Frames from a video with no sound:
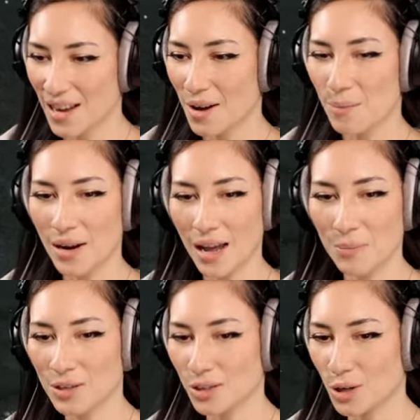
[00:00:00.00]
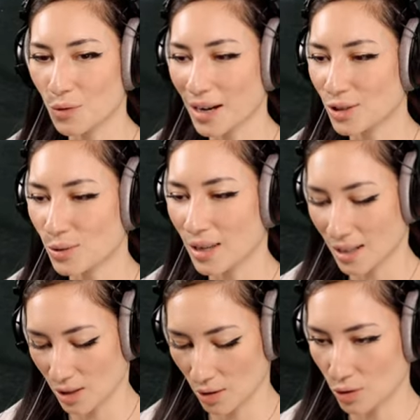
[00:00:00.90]
But I am here to correct you that
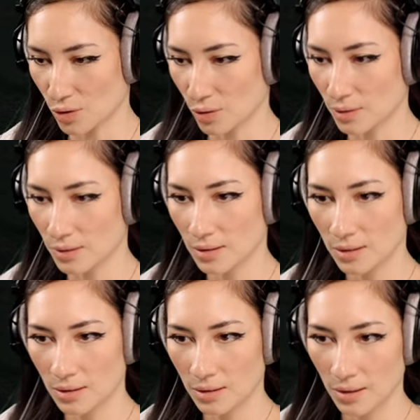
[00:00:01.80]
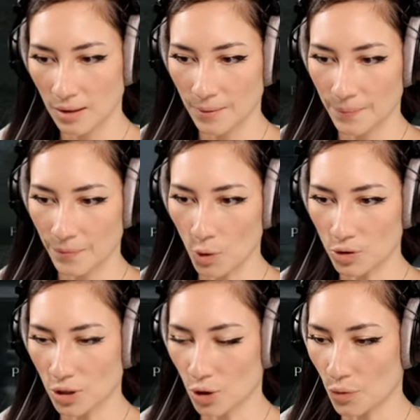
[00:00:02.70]
it's not true. Or to
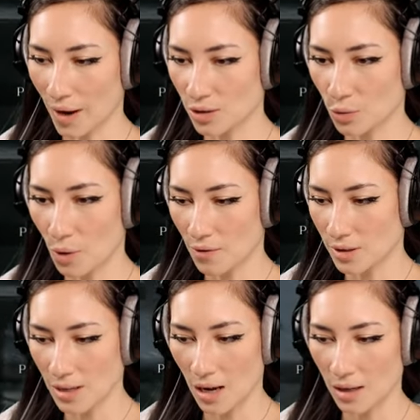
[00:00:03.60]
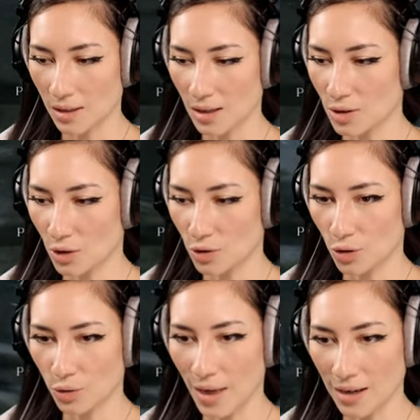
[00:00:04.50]
correct whoever said it. It's not
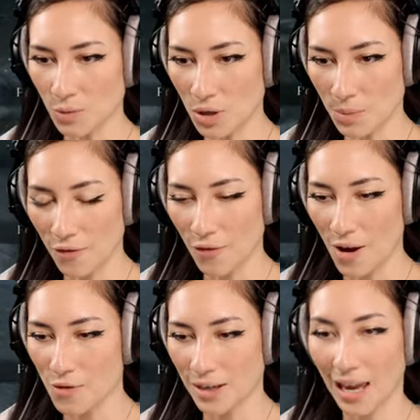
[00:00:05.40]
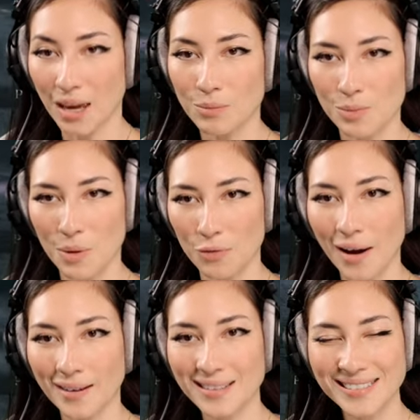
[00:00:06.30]
true. That is one of my favorite games, my
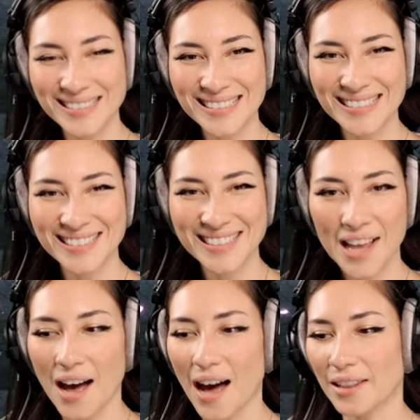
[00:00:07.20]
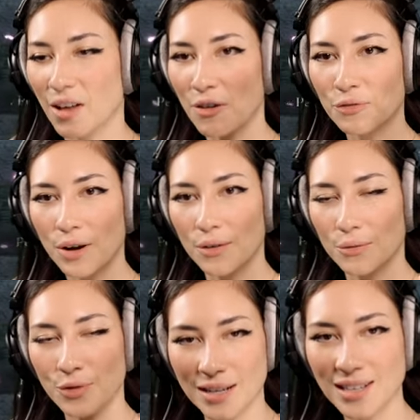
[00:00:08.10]
friend. I love
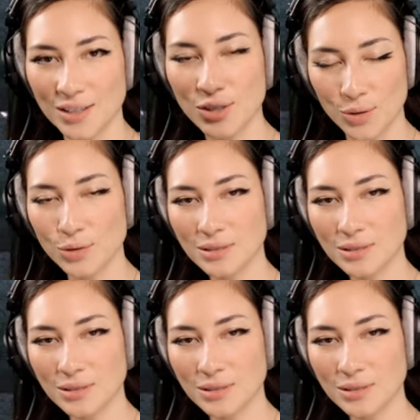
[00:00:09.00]
Red Dead 2.